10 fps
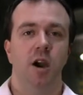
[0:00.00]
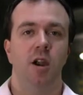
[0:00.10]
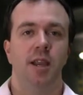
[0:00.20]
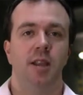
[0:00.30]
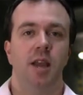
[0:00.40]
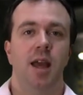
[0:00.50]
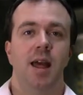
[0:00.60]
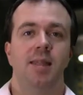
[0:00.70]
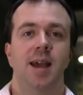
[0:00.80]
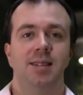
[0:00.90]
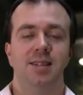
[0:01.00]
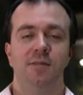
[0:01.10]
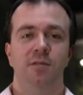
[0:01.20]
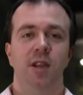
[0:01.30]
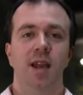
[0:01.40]
All right, that's
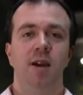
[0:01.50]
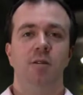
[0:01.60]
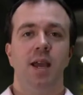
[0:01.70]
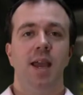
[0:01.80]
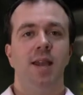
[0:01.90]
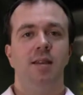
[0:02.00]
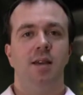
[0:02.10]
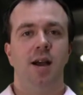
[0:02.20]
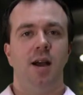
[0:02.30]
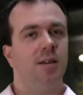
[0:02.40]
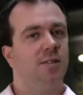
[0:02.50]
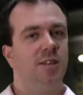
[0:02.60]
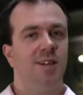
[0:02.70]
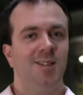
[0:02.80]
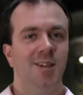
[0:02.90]
it for now, and I'll see
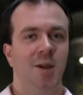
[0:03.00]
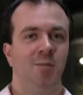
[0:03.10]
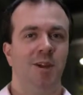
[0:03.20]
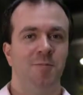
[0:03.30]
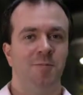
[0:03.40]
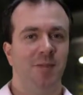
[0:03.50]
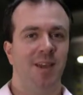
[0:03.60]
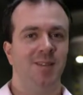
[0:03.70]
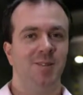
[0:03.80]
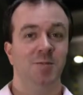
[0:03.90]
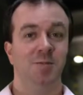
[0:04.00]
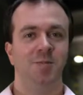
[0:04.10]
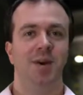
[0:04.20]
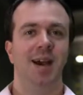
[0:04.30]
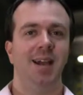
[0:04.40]
you next time, right? Thanks.
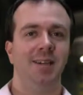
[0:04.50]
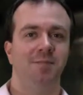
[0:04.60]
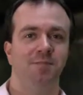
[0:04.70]
Bye.